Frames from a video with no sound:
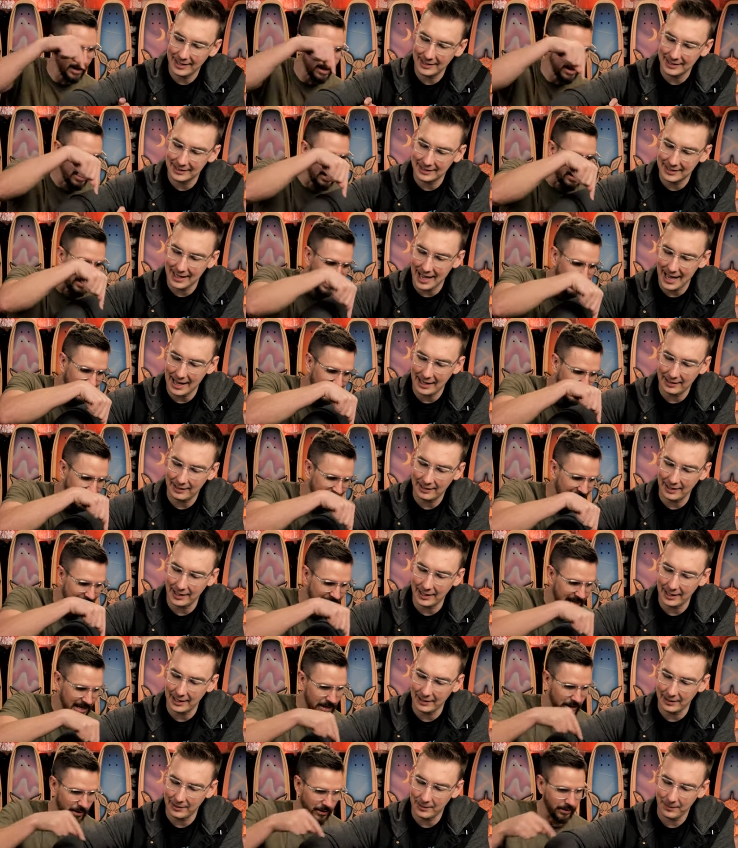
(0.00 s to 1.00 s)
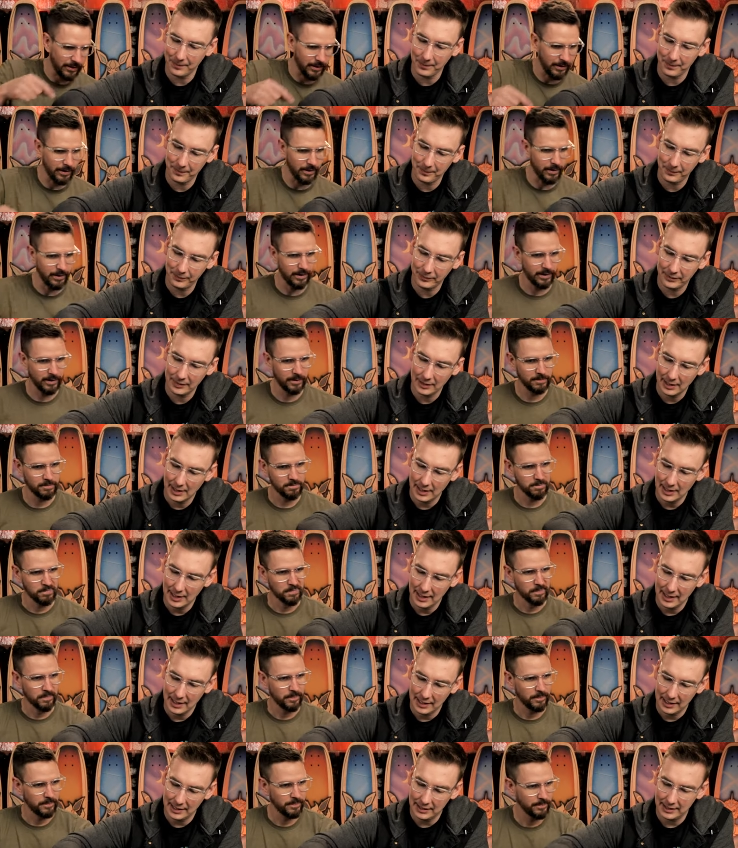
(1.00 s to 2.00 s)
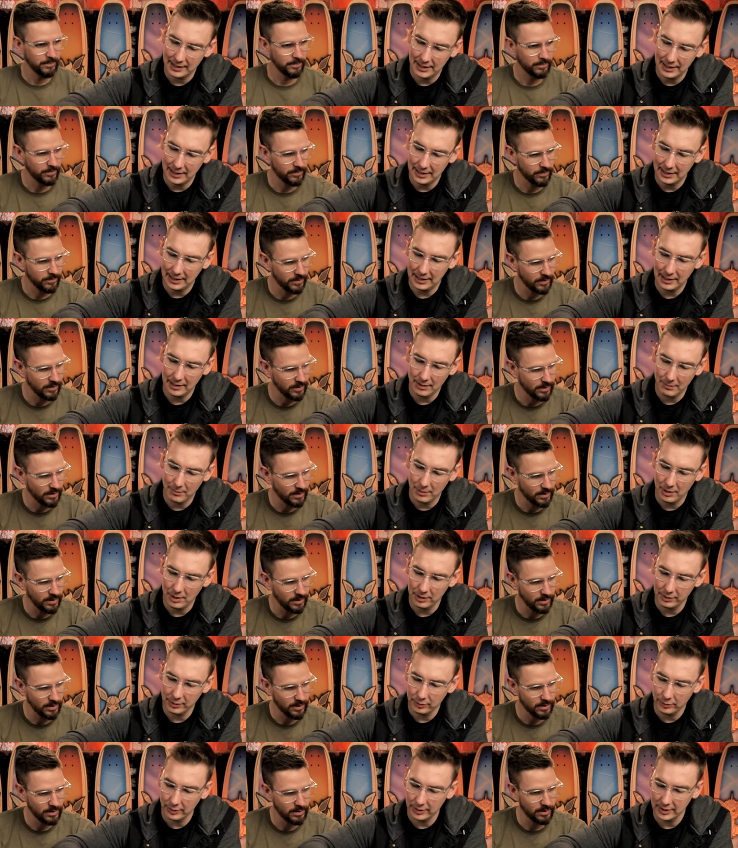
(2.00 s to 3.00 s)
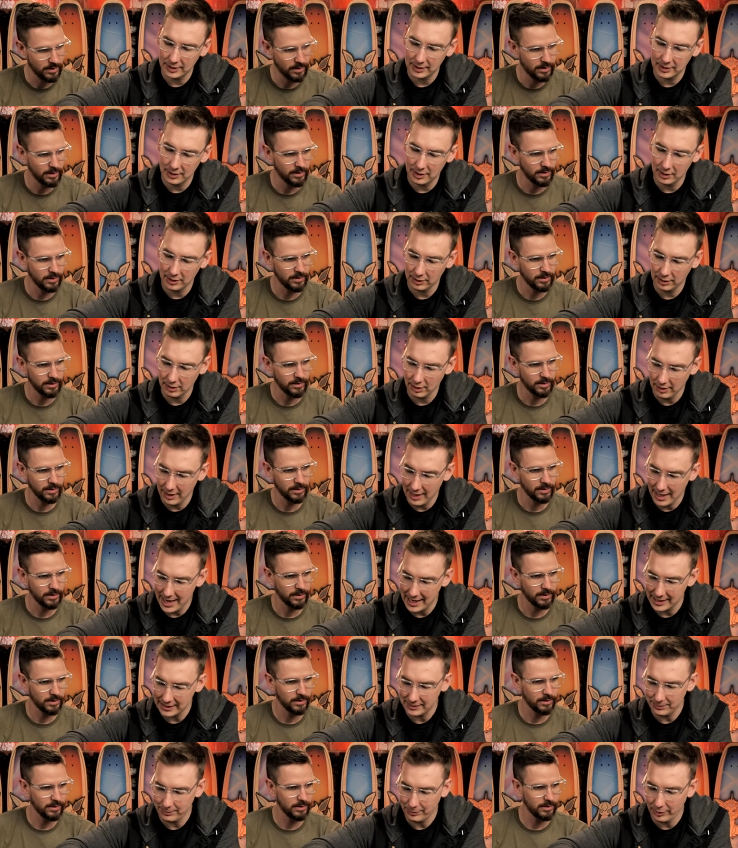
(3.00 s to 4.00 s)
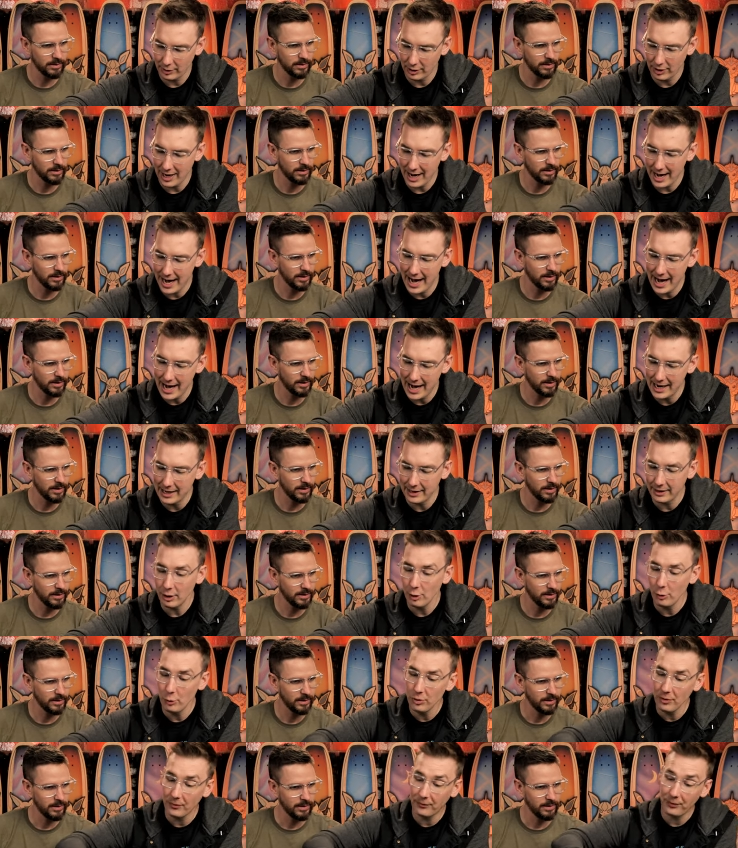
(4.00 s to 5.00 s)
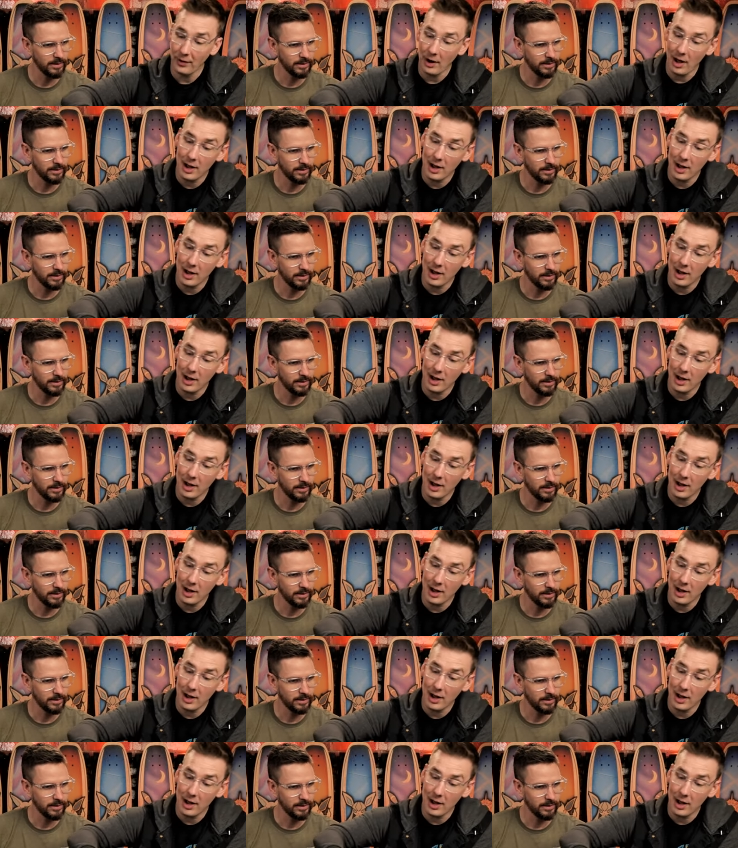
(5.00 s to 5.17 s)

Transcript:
Speaker 1: exactly in here. GD, Baltoy, Sunkern, Esper, and oh, the